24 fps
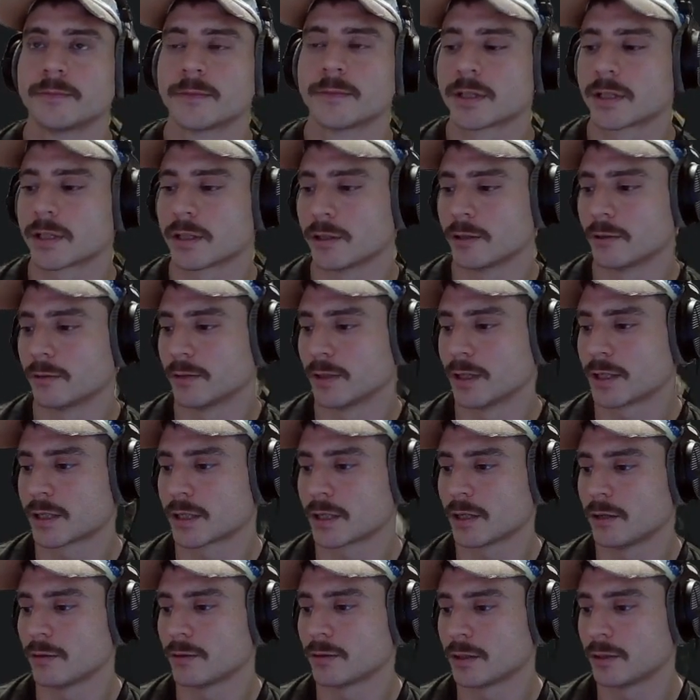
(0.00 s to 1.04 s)
So let's
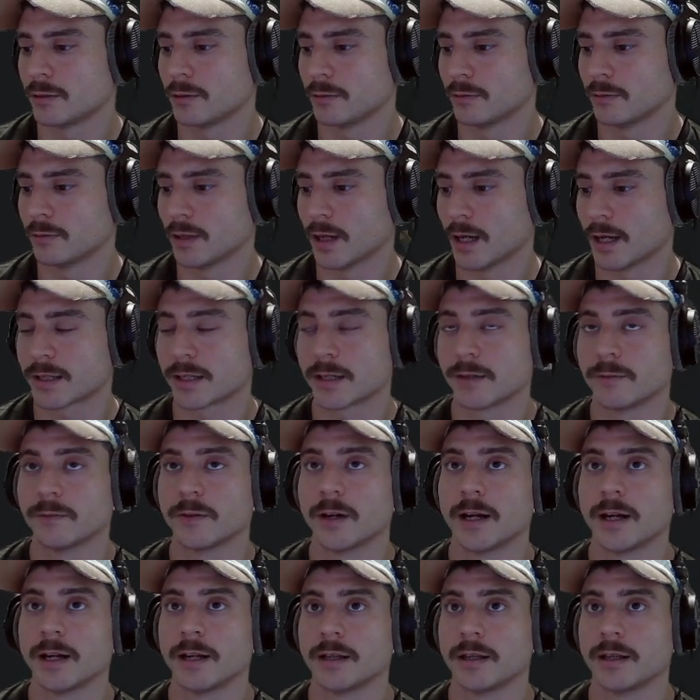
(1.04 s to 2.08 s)
go to actually
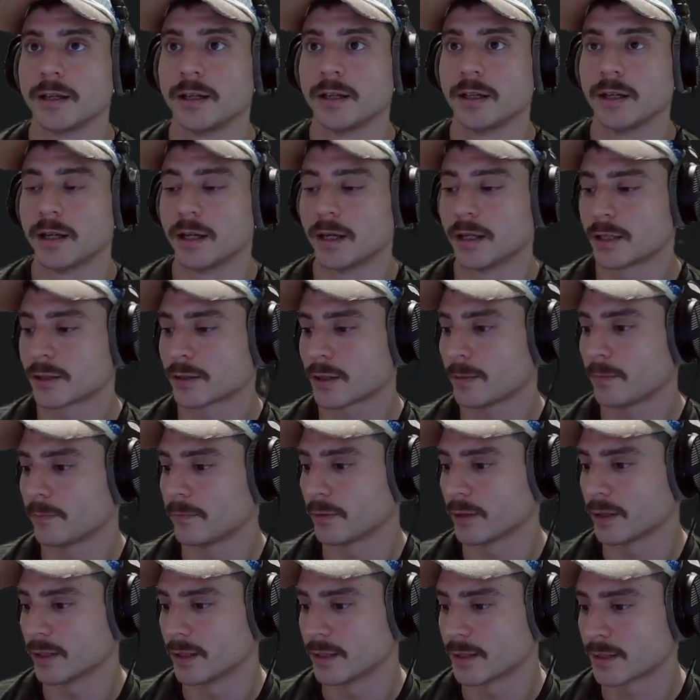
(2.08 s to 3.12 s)
writing the script
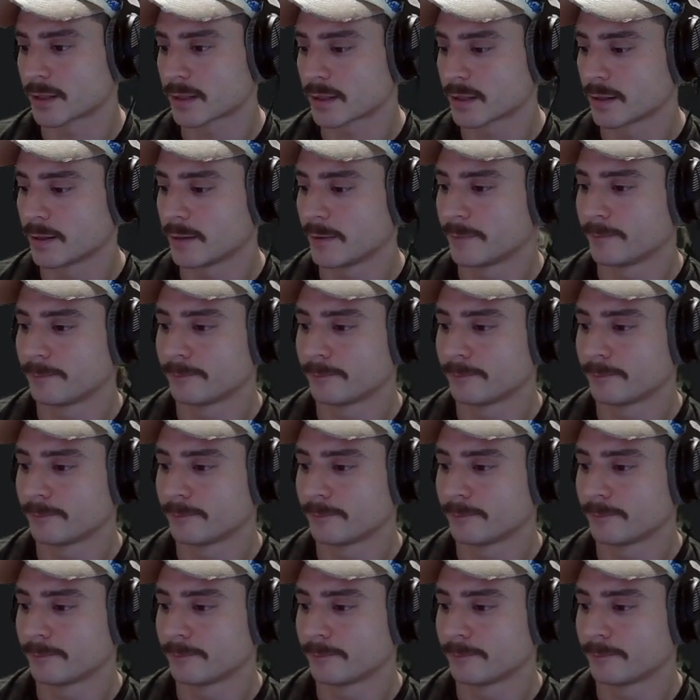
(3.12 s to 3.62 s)
for this.